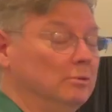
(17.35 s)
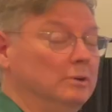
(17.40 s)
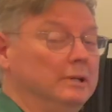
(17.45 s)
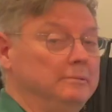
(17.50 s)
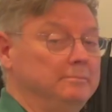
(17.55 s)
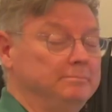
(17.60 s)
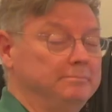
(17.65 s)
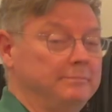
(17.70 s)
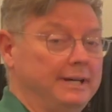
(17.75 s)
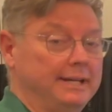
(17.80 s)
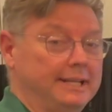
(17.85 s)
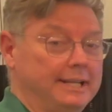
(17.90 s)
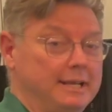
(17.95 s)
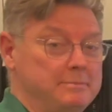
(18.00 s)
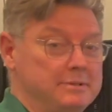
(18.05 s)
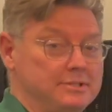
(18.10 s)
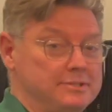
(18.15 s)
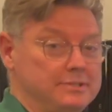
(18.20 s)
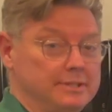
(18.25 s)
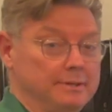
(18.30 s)
Well, my
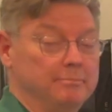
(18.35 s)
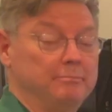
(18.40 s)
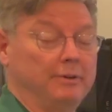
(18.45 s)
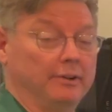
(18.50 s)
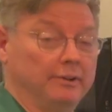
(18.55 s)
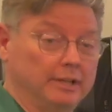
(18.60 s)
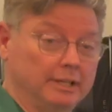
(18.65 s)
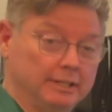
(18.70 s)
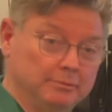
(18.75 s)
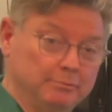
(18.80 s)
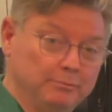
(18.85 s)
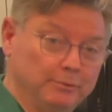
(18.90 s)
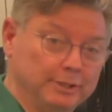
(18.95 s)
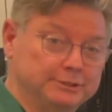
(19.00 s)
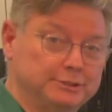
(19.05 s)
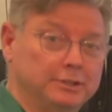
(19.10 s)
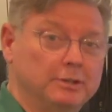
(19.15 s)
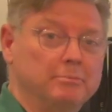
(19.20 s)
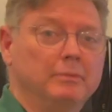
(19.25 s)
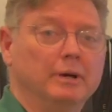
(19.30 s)
name is um, Erik
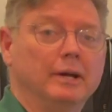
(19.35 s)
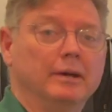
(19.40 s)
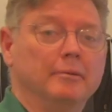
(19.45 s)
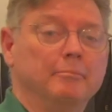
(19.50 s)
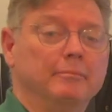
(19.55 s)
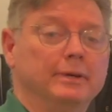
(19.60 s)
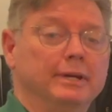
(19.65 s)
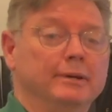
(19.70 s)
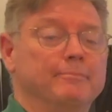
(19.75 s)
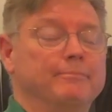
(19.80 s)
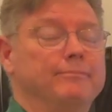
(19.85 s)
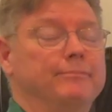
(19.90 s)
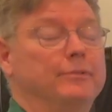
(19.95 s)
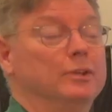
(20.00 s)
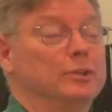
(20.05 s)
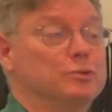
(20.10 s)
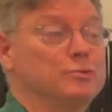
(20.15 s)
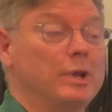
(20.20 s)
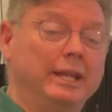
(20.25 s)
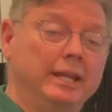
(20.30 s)
Wikström. I'm um,
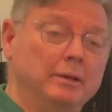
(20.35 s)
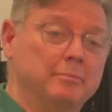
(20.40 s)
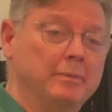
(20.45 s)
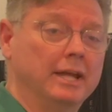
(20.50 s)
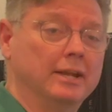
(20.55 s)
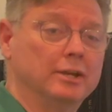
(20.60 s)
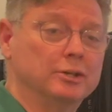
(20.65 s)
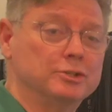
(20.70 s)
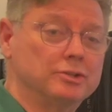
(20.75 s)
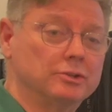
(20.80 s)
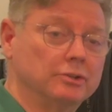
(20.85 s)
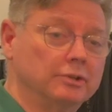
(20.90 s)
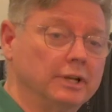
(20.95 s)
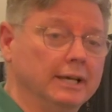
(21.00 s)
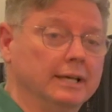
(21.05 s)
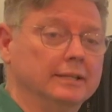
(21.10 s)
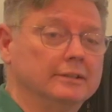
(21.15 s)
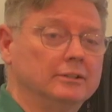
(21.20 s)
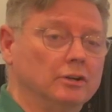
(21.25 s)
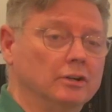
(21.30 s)
the training
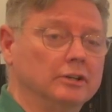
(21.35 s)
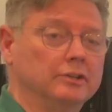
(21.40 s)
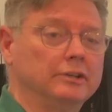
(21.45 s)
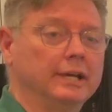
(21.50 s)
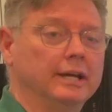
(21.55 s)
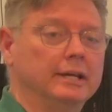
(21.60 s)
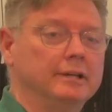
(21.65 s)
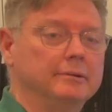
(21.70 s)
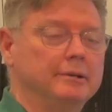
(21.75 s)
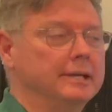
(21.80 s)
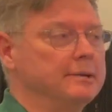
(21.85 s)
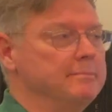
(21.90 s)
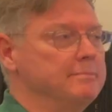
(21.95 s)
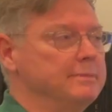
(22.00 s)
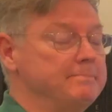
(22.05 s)
manager at RTI.